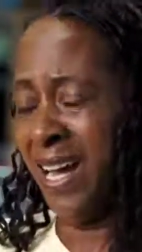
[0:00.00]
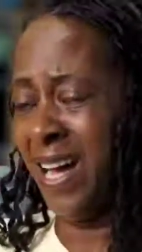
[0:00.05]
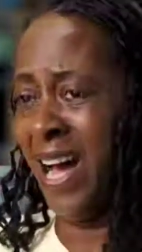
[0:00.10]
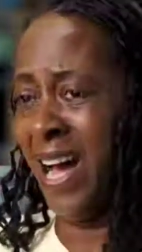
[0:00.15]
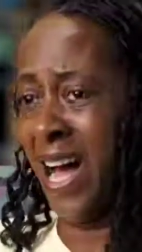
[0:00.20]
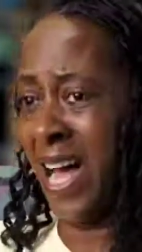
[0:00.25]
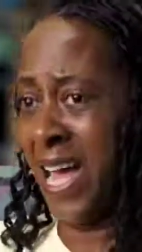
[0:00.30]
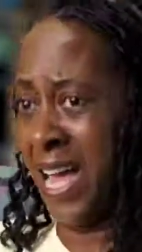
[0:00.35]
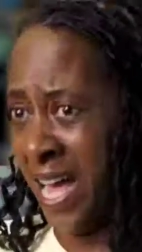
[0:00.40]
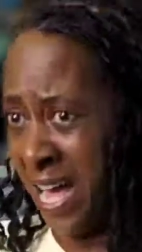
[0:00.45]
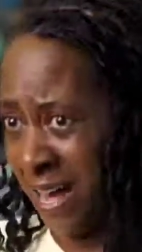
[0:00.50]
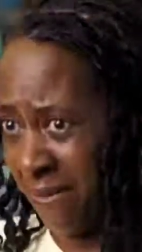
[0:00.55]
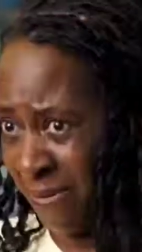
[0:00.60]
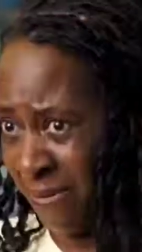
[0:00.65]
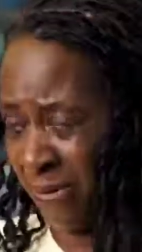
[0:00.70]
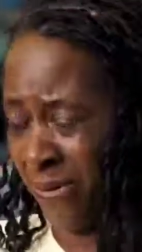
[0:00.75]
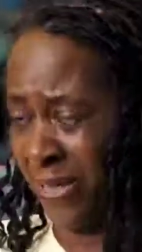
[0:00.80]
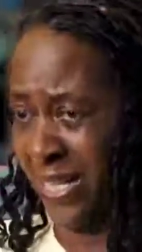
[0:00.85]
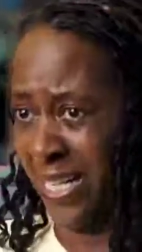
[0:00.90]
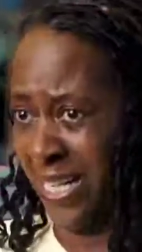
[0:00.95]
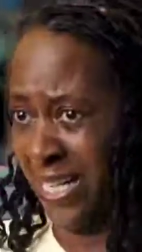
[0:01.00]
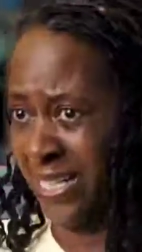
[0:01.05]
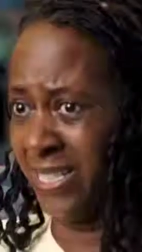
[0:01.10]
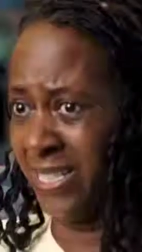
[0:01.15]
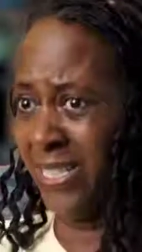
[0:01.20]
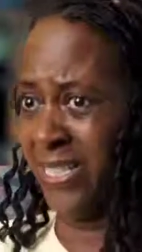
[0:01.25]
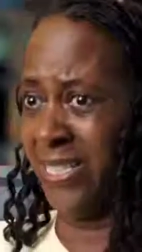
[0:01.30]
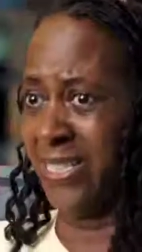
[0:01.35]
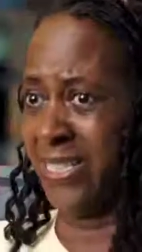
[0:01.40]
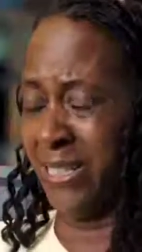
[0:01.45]
I have a
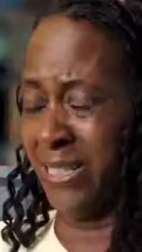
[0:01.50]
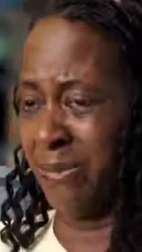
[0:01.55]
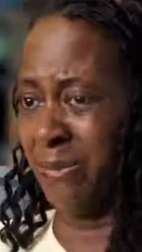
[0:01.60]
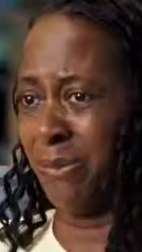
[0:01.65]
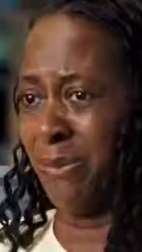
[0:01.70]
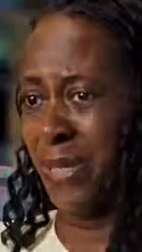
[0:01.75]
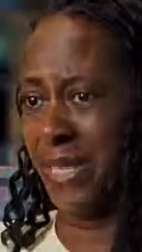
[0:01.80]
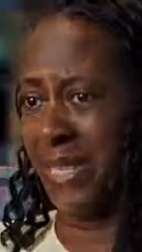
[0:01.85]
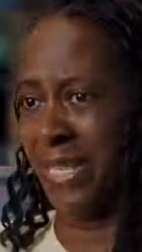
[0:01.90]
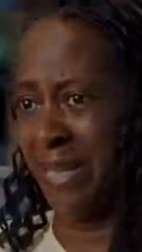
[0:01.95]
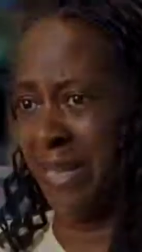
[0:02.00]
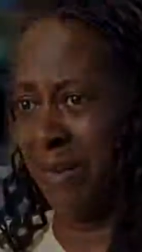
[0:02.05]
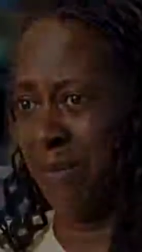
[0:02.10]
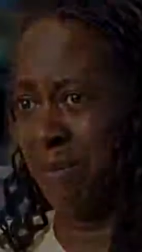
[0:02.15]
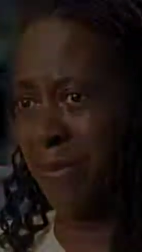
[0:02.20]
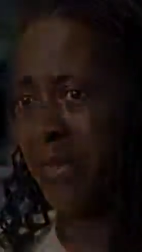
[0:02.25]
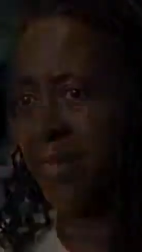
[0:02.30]
relationship with him.